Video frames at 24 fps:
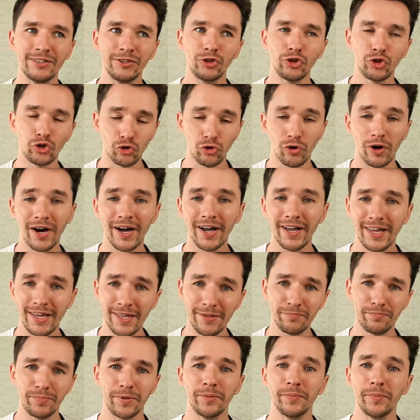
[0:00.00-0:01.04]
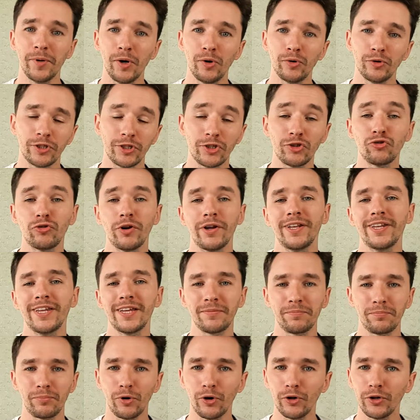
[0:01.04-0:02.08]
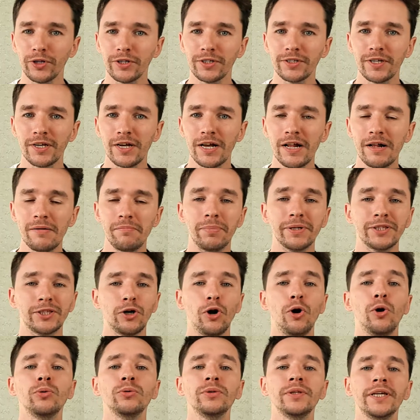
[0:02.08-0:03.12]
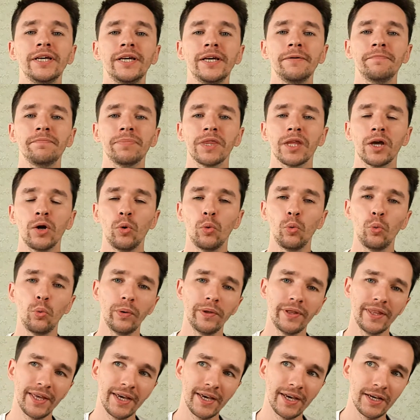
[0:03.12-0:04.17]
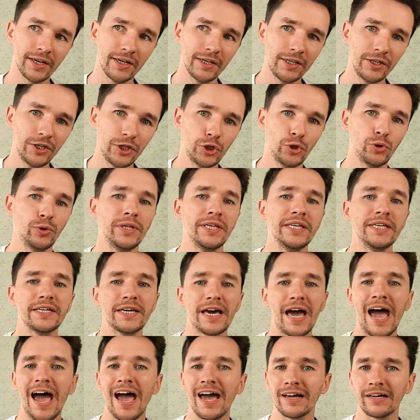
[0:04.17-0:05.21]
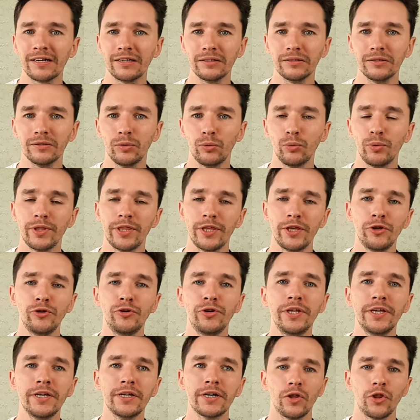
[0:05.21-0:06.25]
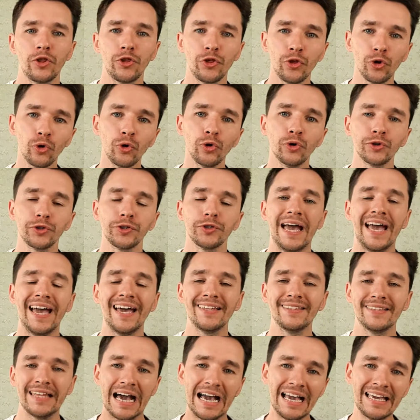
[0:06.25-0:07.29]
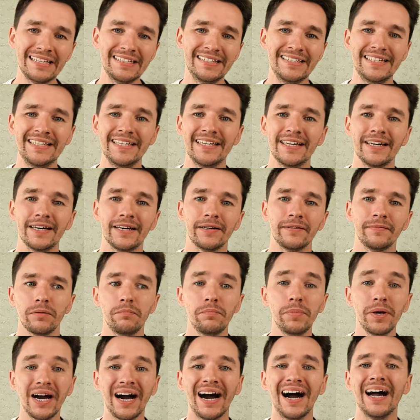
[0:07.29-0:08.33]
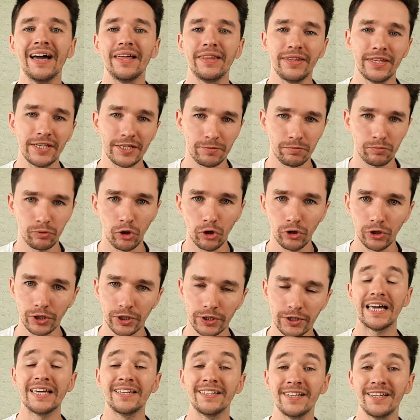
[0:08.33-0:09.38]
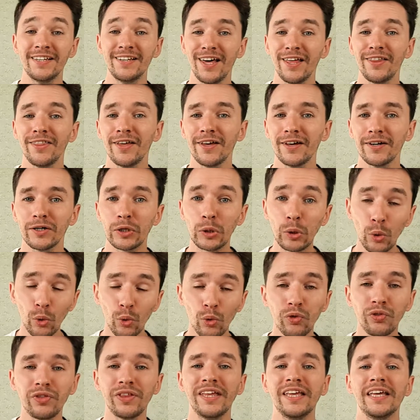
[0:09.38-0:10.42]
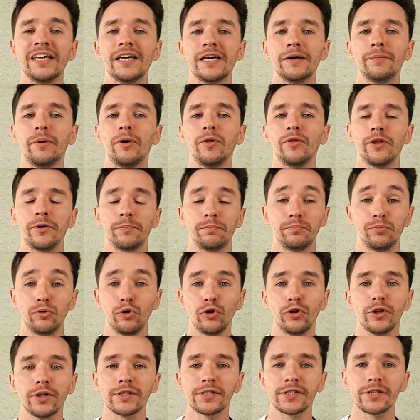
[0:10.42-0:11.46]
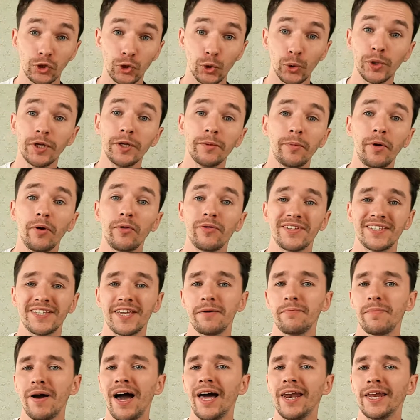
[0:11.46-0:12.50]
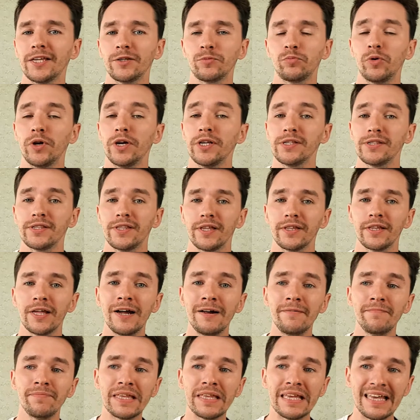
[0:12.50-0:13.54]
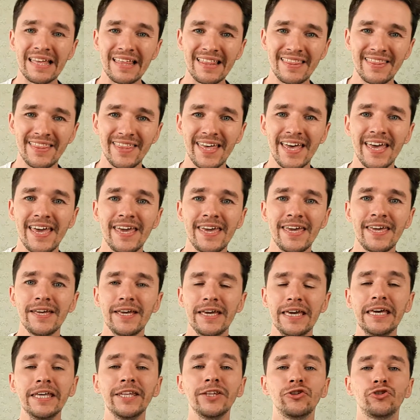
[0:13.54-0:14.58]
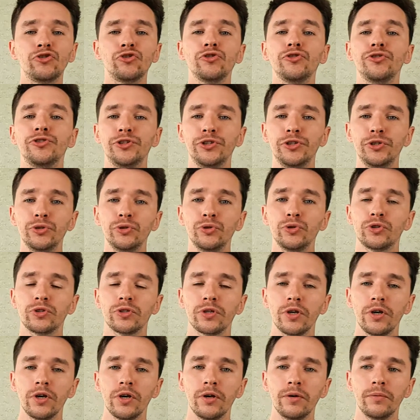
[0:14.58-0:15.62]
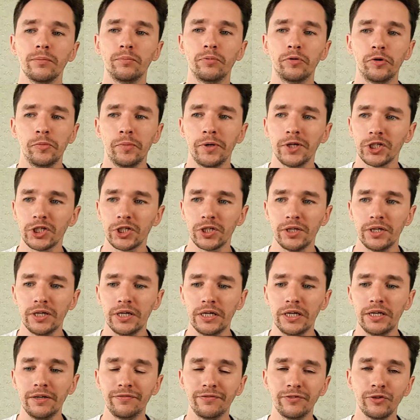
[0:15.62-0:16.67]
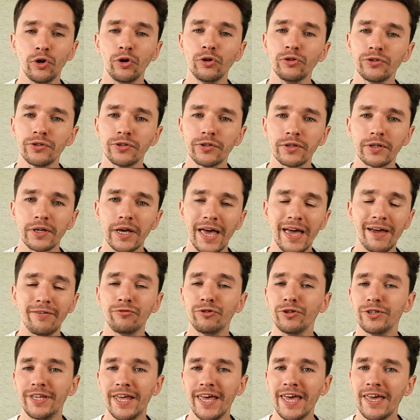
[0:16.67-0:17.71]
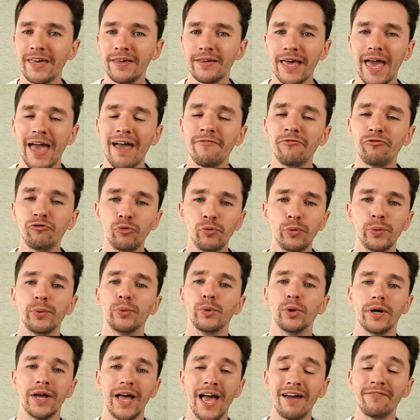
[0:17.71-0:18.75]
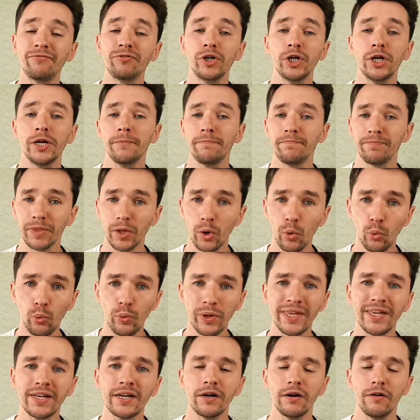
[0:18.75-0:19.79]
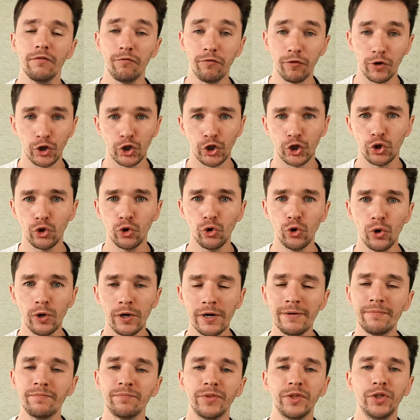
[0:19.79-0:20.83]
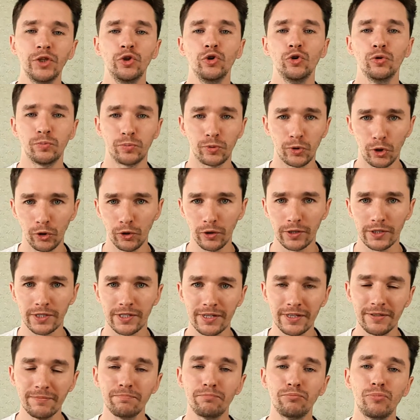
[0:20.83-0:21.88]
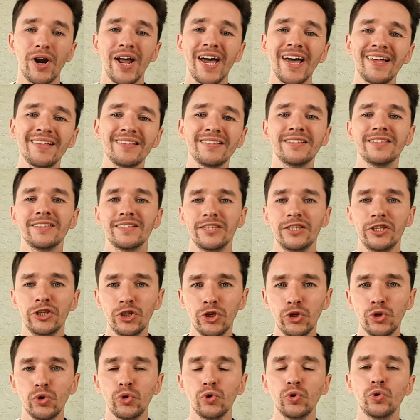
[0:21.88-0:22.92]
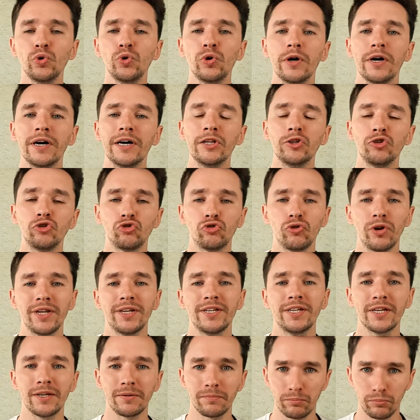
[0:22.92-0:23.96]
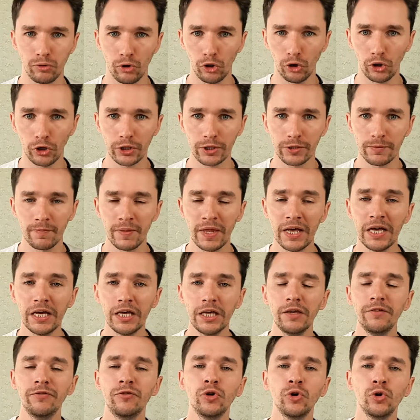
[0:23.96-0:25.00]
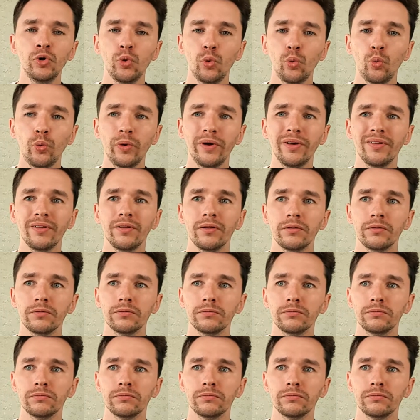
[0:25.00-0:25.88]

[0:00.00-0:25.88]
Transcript: try and promote trending product, but only with a unique angle, with a unique thought and idea behind this product. And another cool thing about the products, talking about the same AliExpress, that they introduce pretty much, if not every day, every every week for sure, new products, brand new trending products. If you will